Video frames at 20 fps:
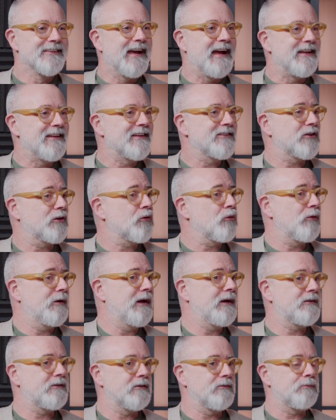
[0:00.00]
And as a
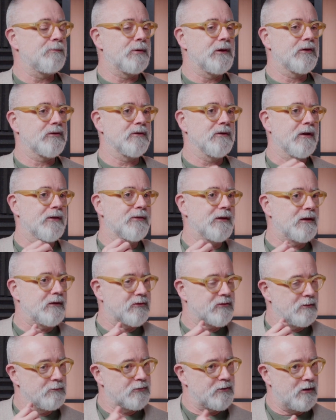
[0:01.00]
creative person, I think
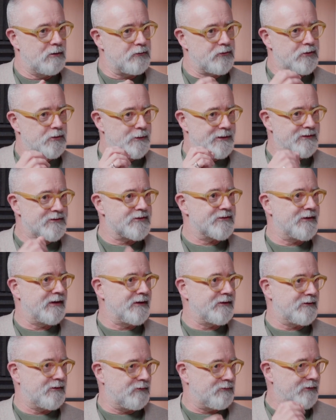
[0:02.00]
sometimes you
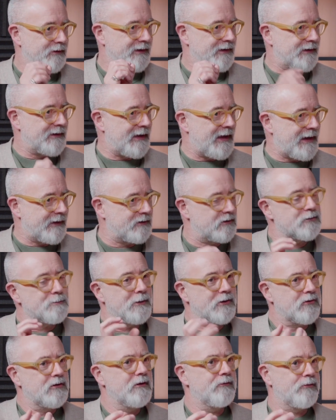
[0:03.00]
instinctively land,
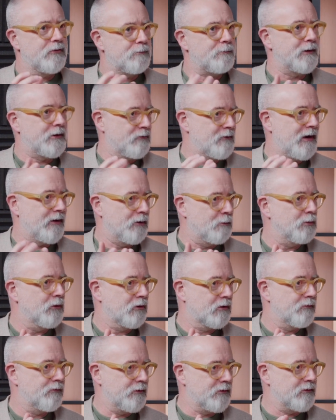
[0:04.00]
especially if you've been around the
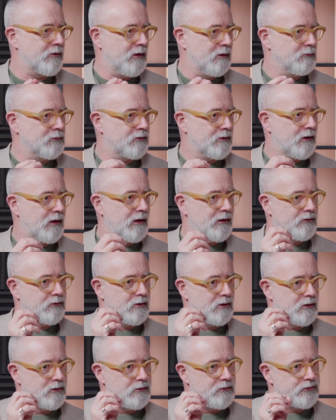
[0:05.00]
block a few times and
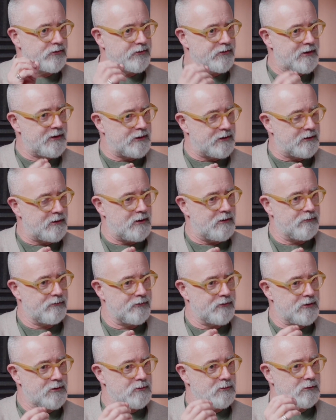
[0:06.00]
you've seen enough,
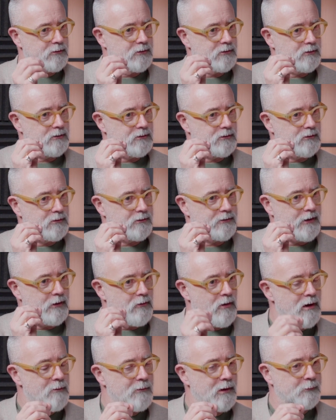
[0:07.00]
there
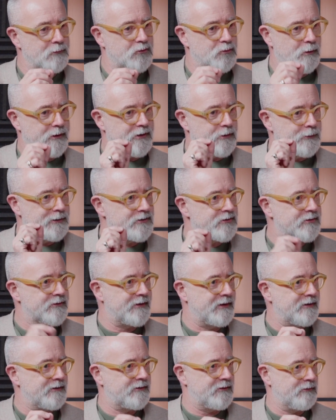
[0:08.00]
are moments when you
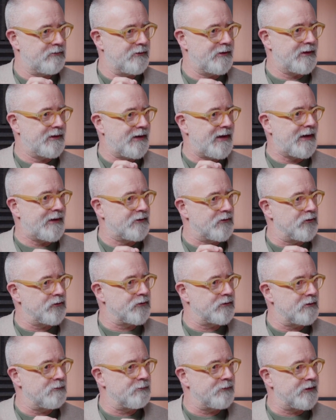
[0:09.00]
instinctively land on
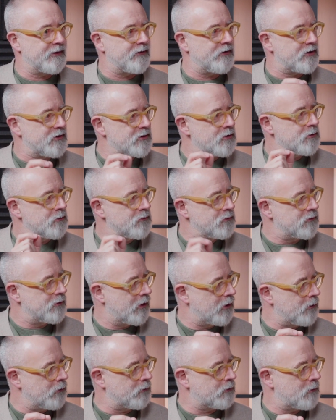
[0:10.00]
something that you
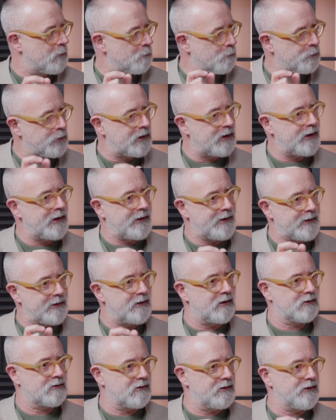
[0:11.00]
know completely and
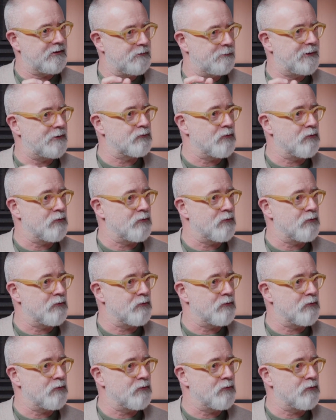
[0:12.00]
utterly to be